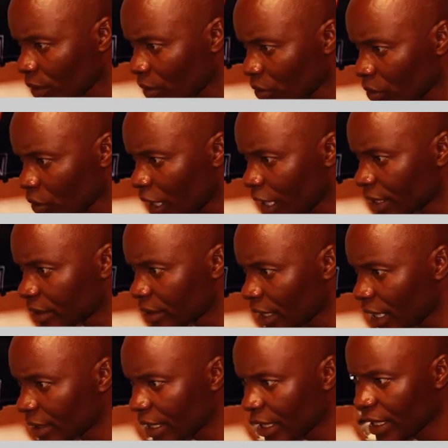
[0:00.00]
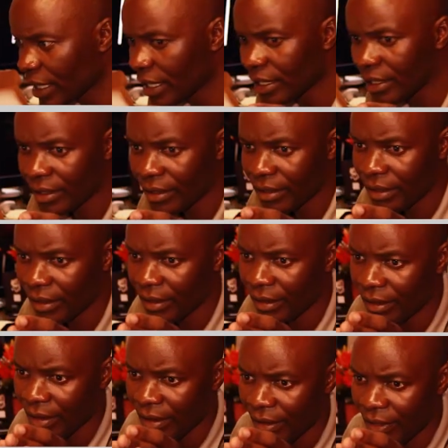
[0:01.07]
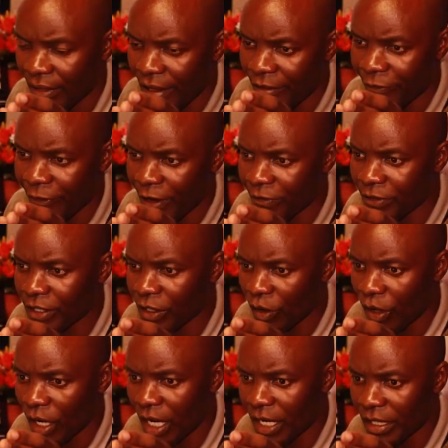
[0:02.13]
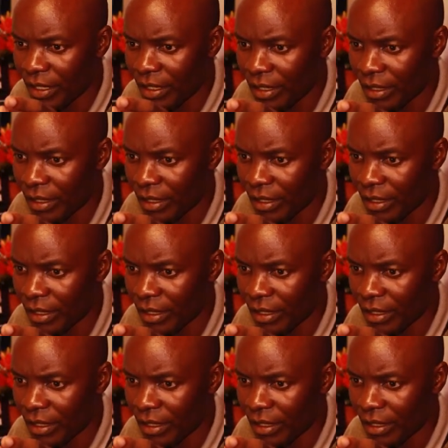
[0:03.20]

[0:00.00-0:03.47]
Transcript: so I insert again, then 501,